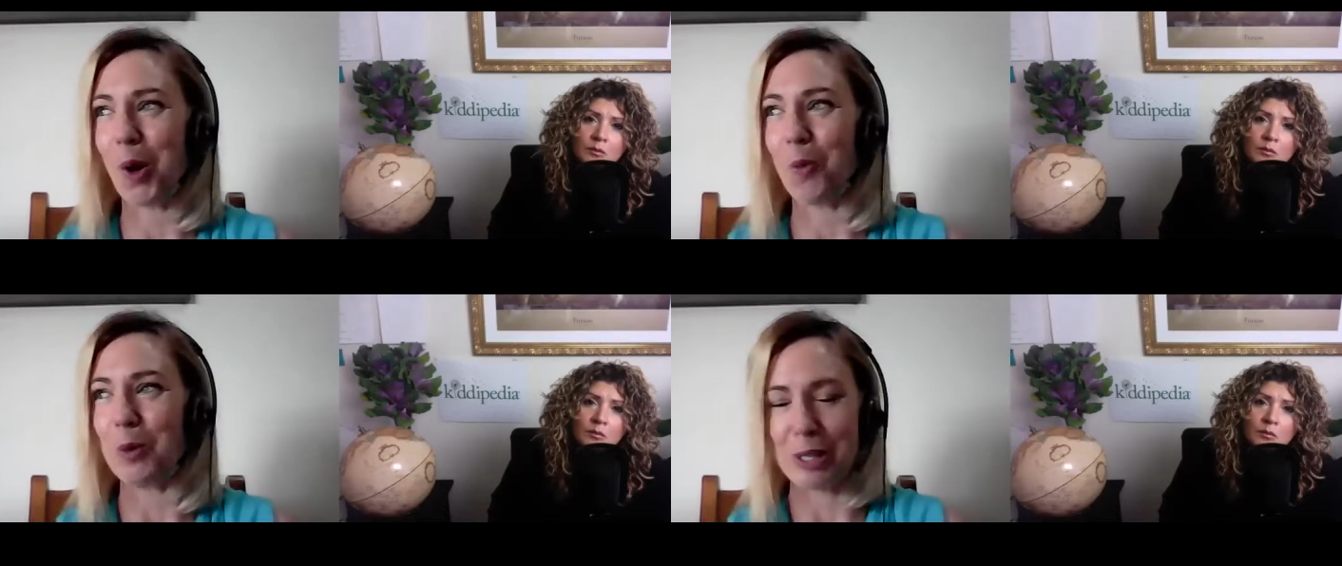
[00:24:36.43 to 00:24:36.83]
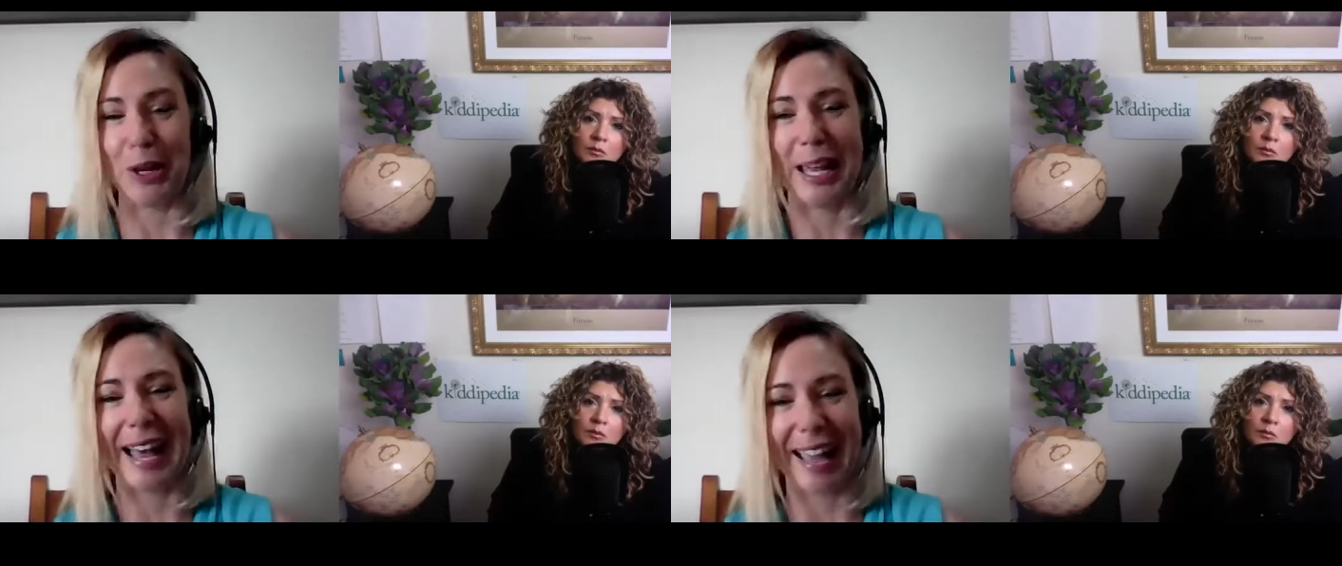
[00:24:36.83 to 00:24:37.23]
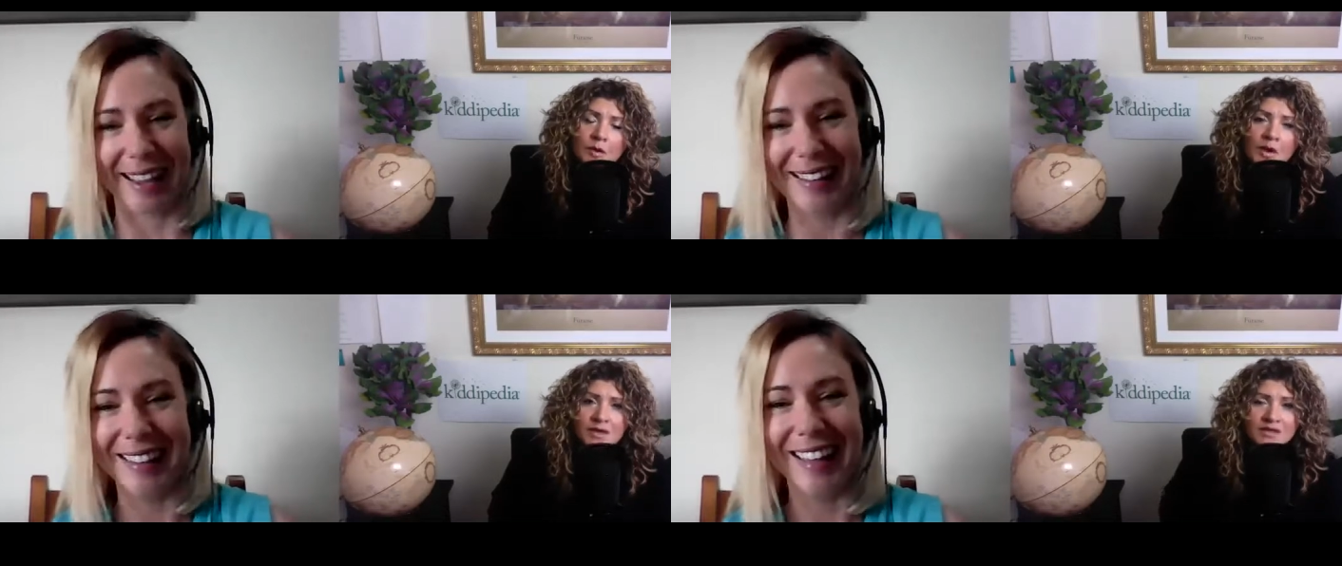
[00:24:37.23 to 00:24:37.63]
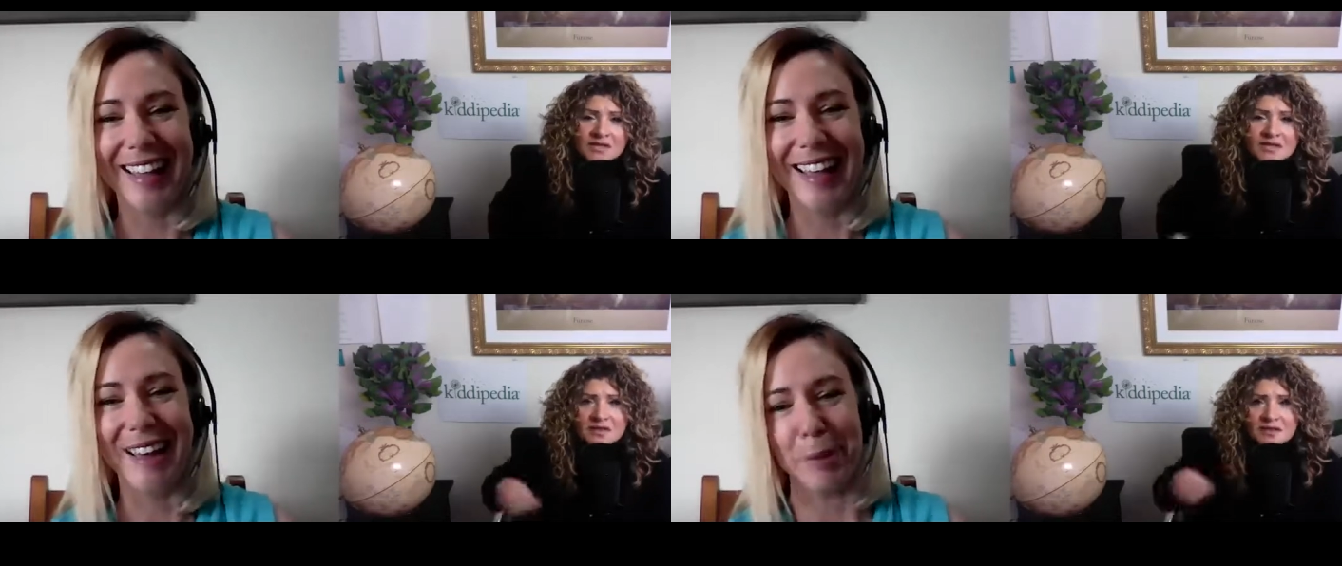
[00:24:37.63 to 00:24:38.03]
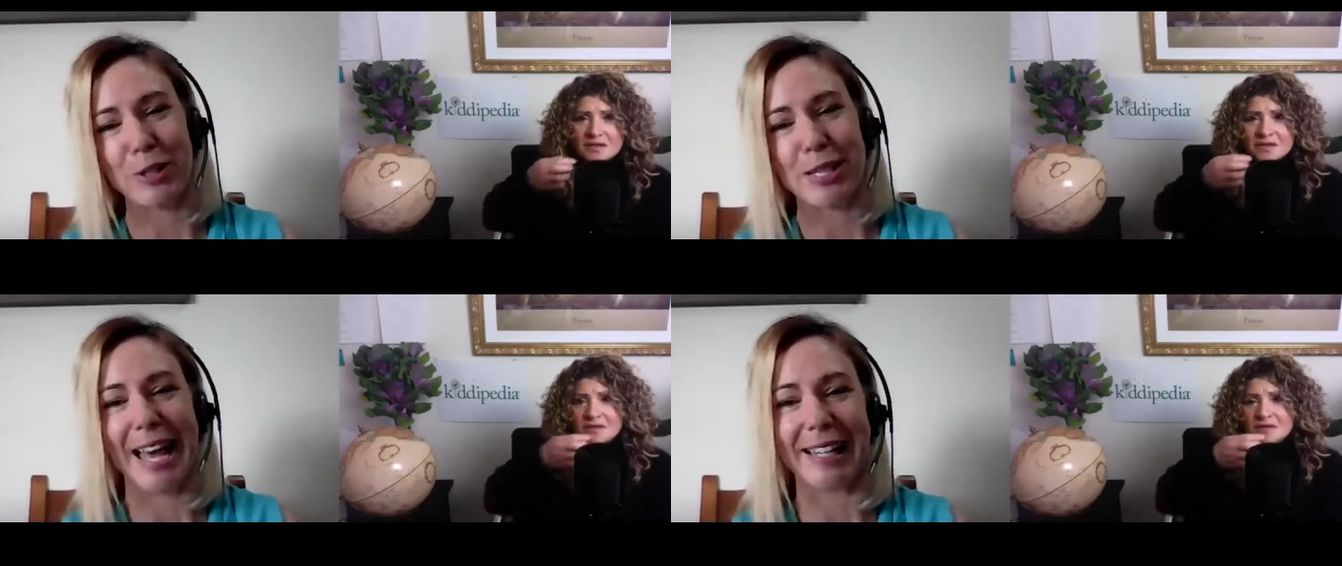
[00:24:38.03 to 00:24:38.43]
Speaker 1: was okay so this, because
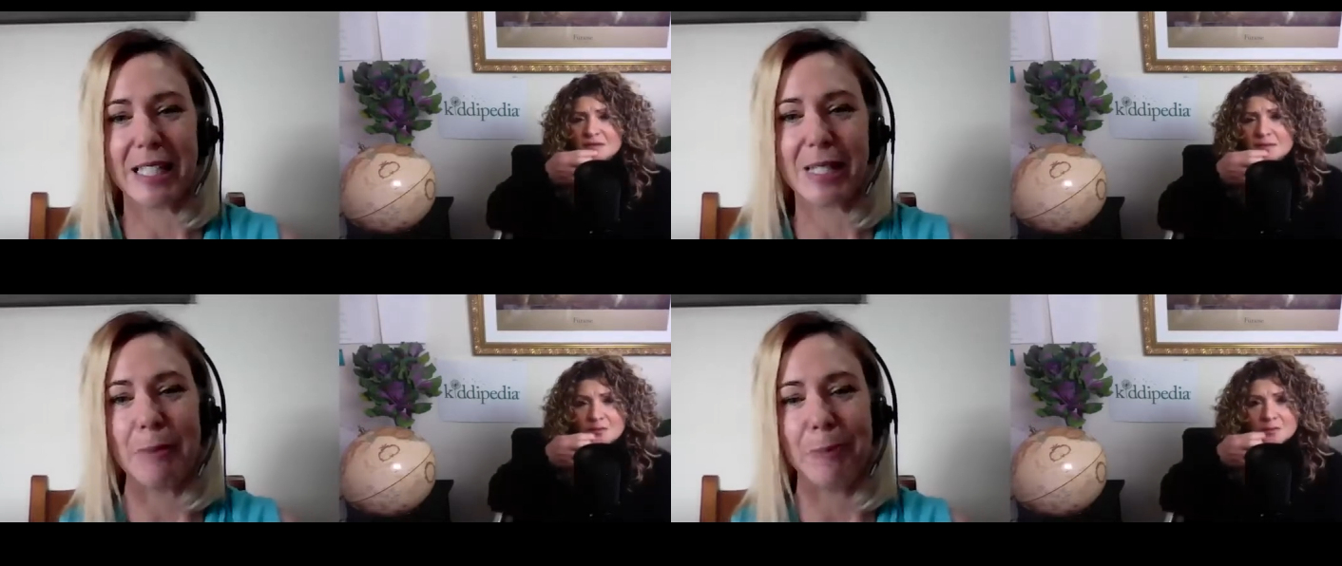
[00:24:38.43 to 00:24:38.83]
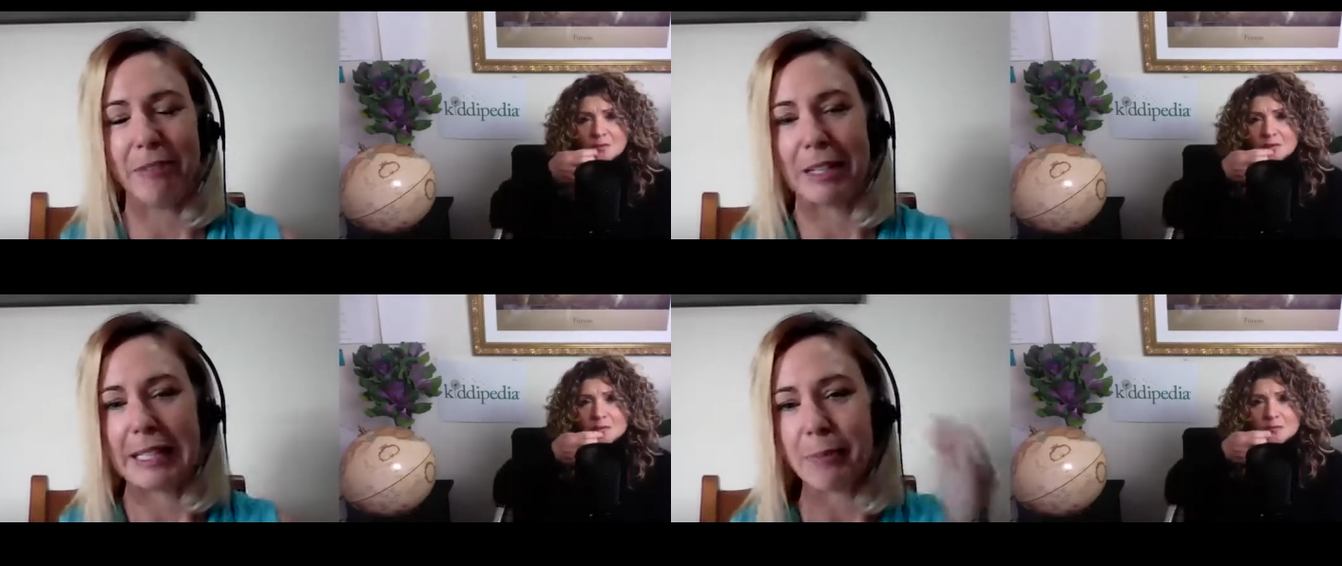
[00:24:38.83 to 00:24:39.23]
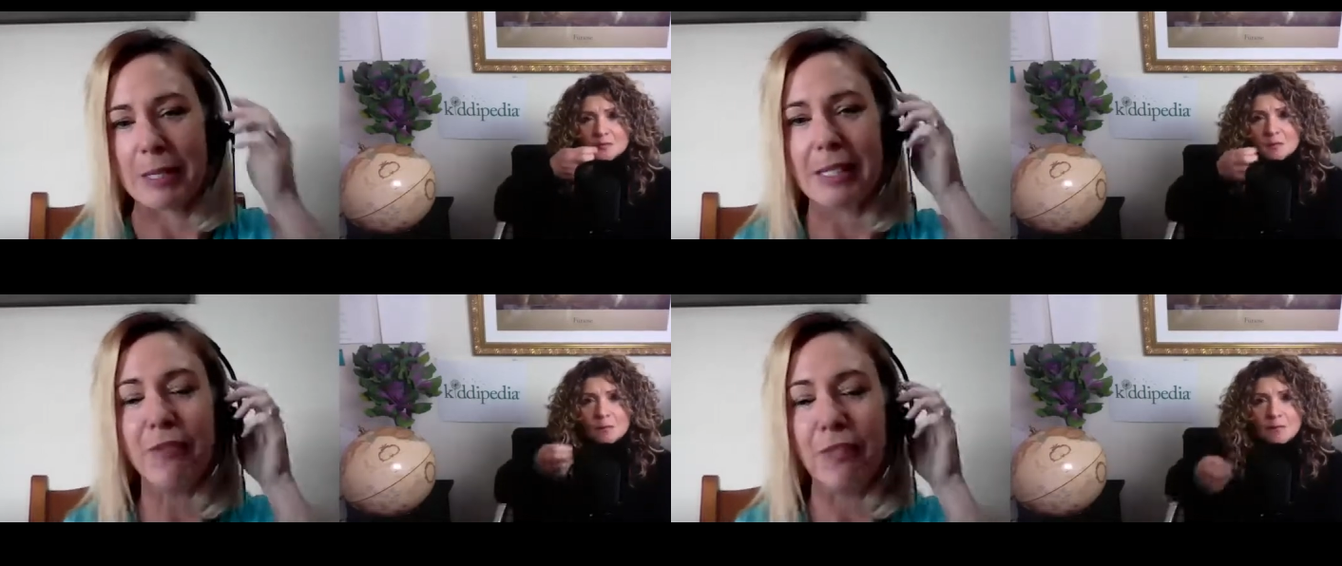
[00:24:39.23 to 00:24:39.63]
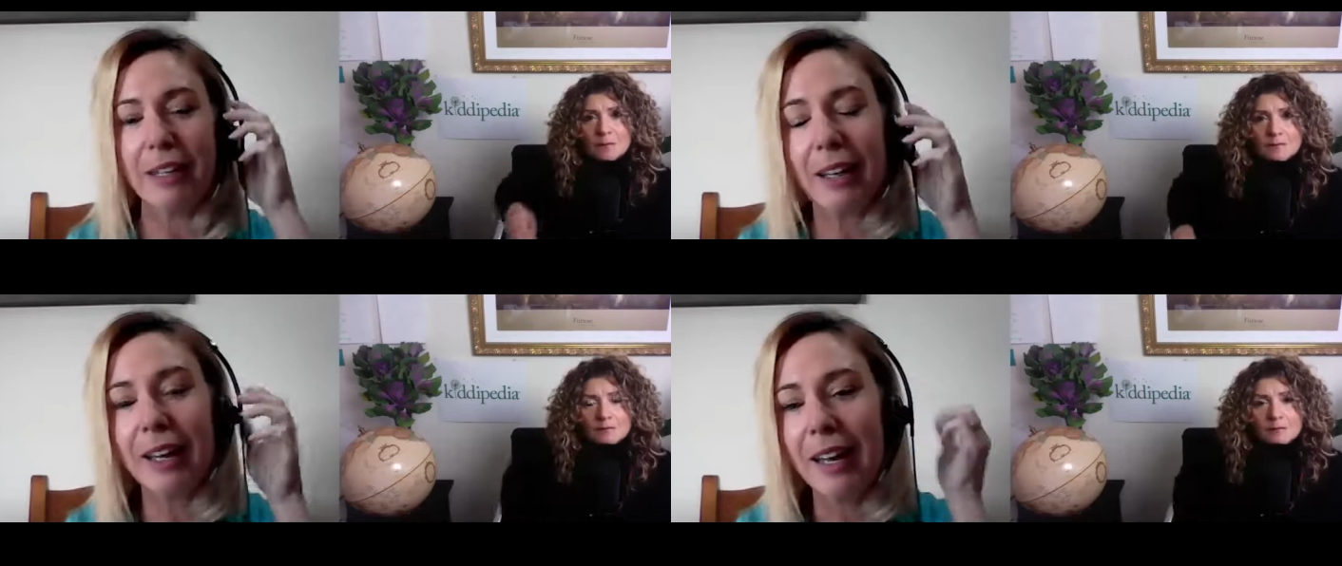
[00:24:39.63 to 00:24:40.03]
I hadn't been really specific.